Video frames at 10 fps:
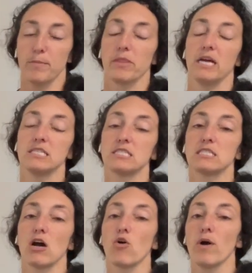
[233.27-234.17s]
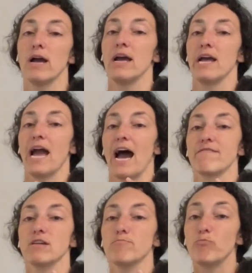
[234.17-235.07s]
And so
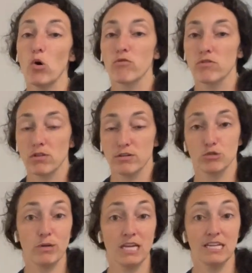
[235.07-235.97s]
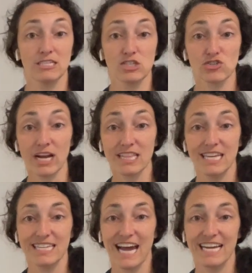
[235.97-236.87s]
having both of those being
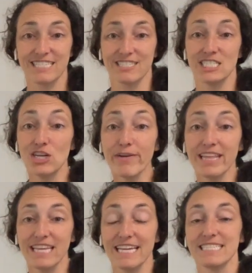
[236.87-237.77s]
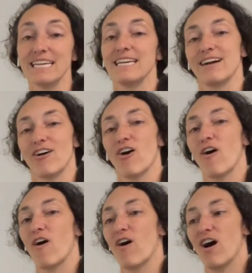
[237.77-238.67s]
strengthened as you're doing these
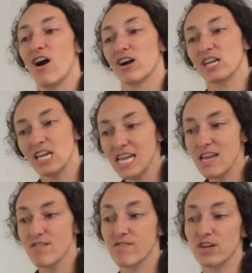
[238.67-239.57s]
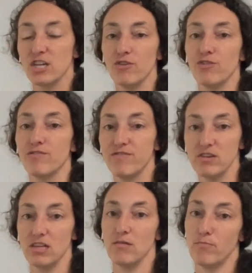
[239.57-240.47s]
are key for you
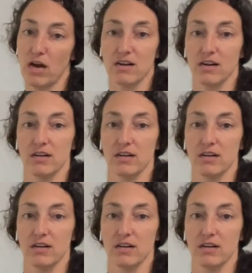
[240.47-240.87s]
feeling better